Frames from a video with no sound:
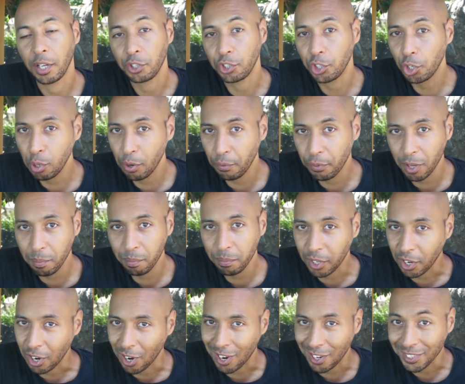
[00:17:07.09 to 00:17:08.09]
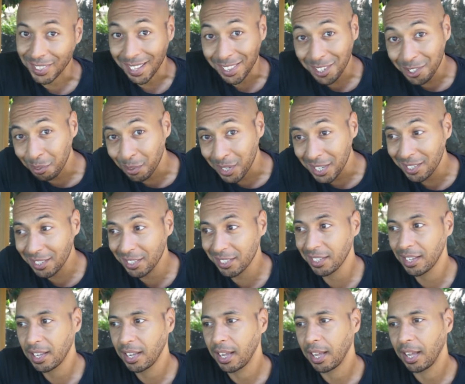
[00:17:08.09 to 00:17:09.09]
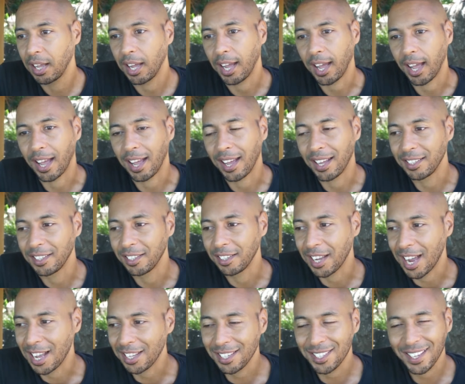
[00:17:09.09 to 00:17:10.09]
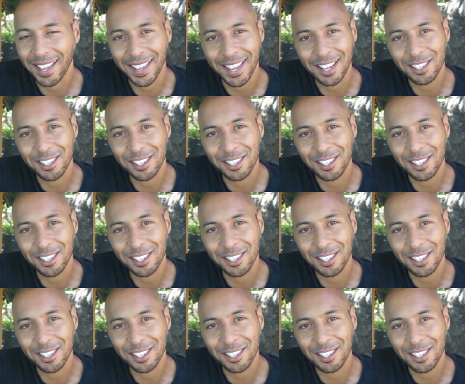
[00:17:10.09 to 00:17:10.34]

2 of them, cards and the sweets. And as I say,